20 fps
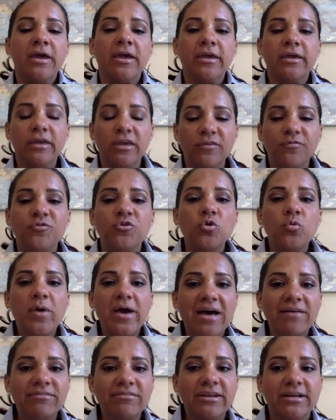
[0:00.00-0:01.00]
If you
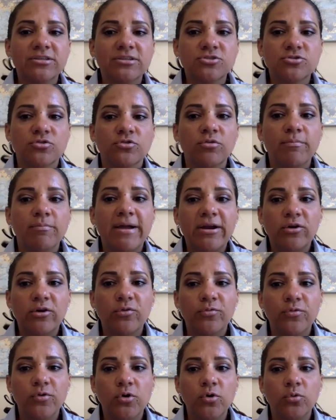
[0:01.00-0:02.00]
have an external
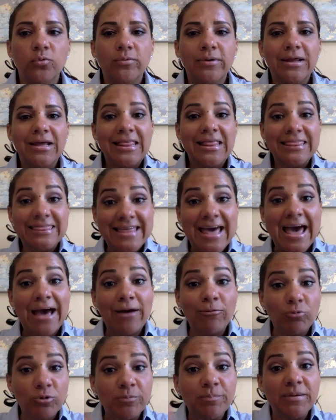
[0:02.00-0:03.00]
microphone, that
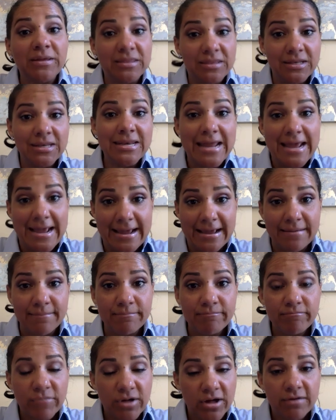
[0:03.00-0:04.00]
would be the
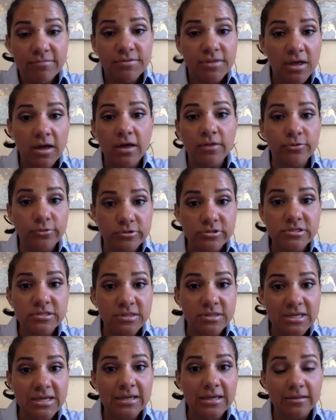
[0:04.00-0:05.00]
name of the other
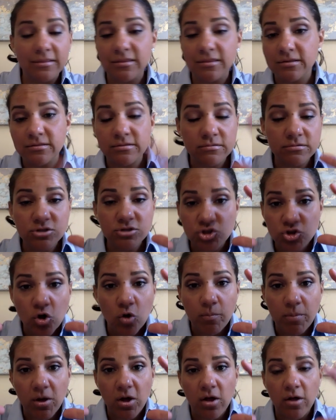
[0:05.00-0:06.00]
thing, the
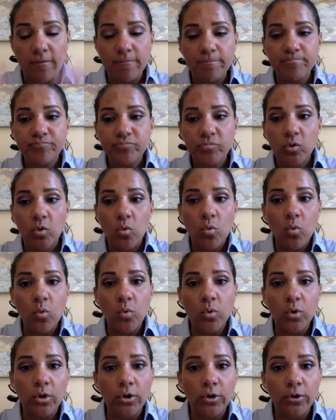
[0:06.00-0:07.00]
snowball
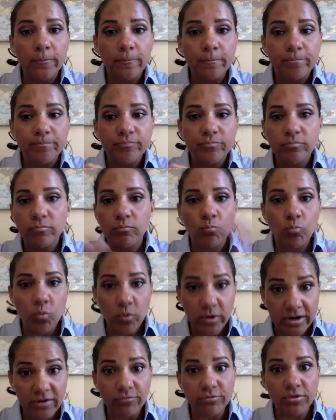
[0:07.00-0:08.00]
or
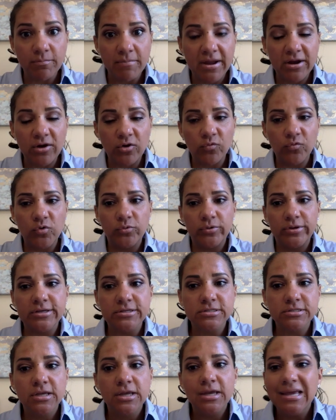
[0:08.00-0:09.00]
whatever the microphone
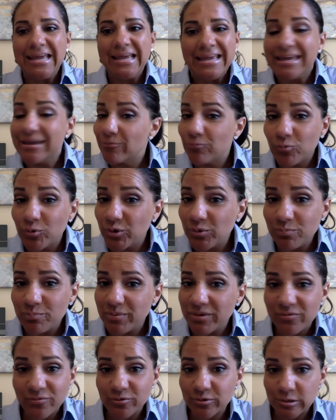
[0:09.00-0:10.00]
is. It wouldn't
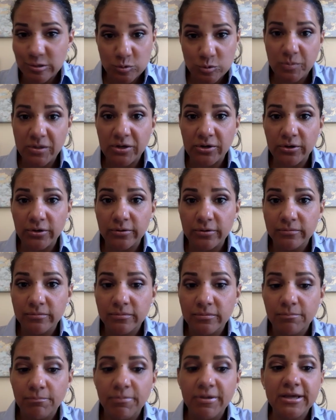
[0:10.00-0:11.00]
be for the speaker
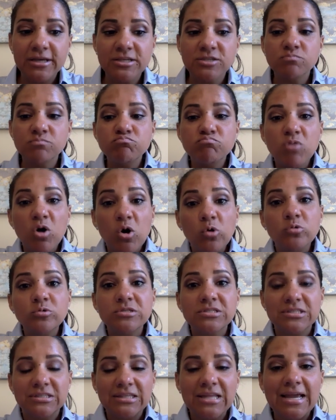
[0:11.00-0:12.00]
because
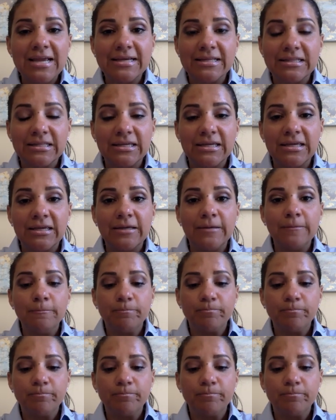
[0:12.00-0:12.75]
most likely,